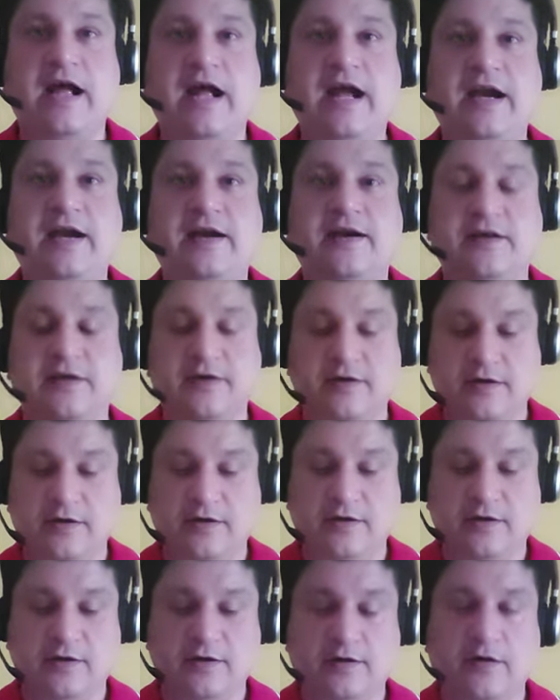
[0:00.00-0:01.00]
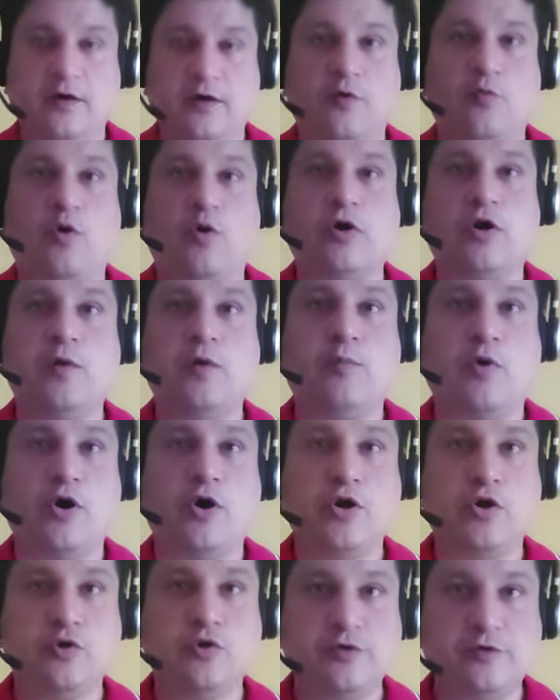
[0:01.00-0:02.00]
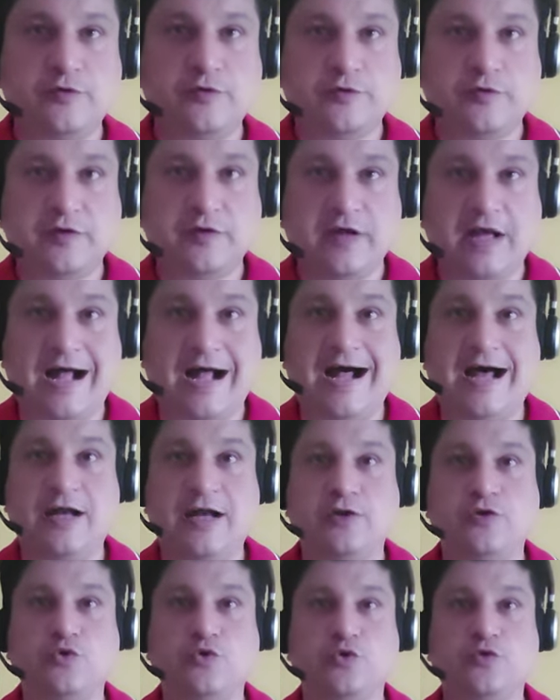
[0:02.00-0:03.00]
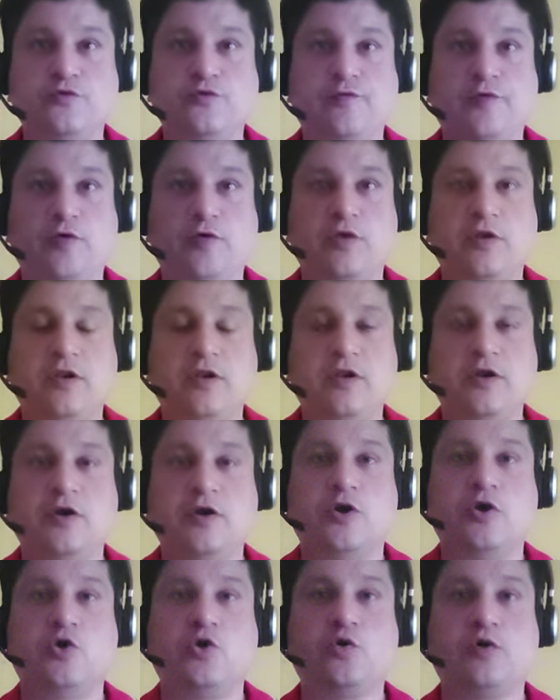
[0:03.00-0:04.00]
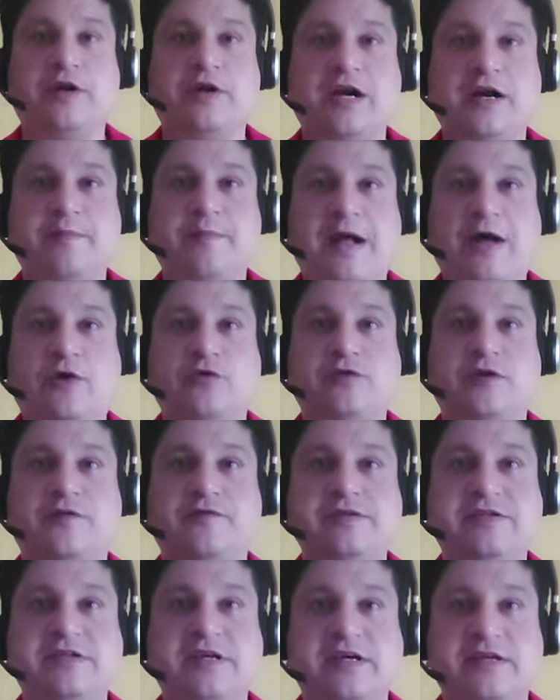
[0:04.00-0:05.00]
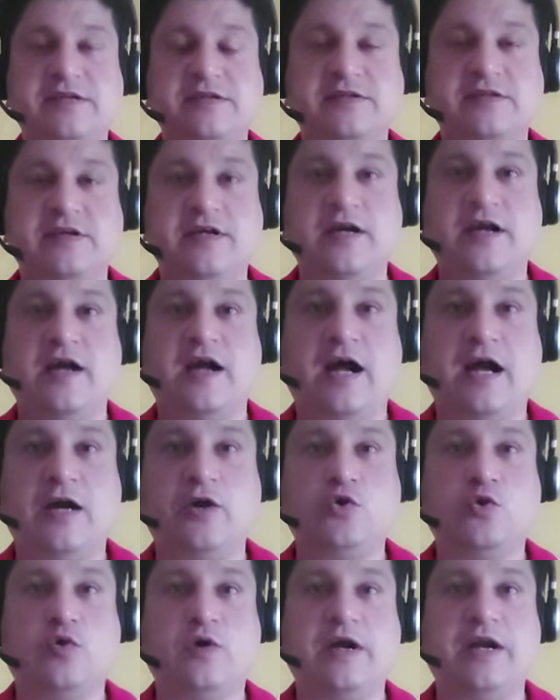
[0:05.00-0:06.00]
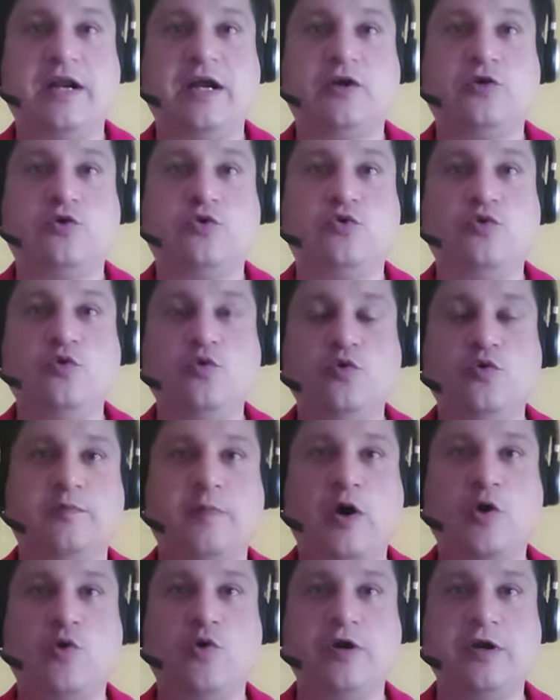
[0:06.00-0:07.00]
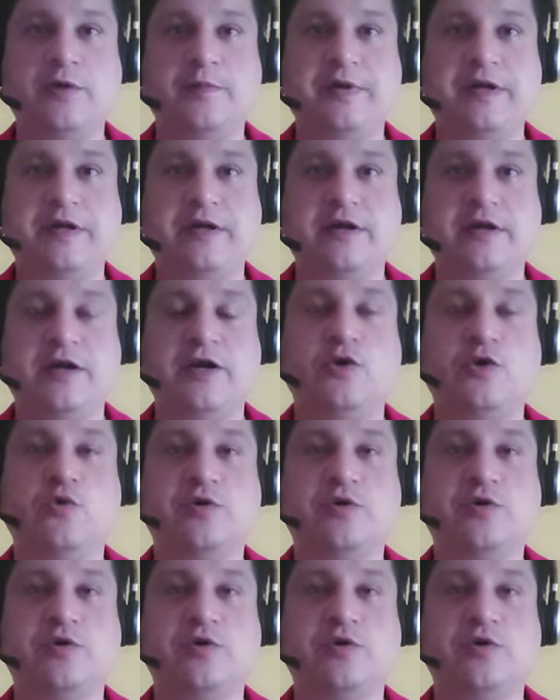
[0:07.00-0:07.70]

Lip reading: and what all modules are useful to create microservices and to connect to MongoDB in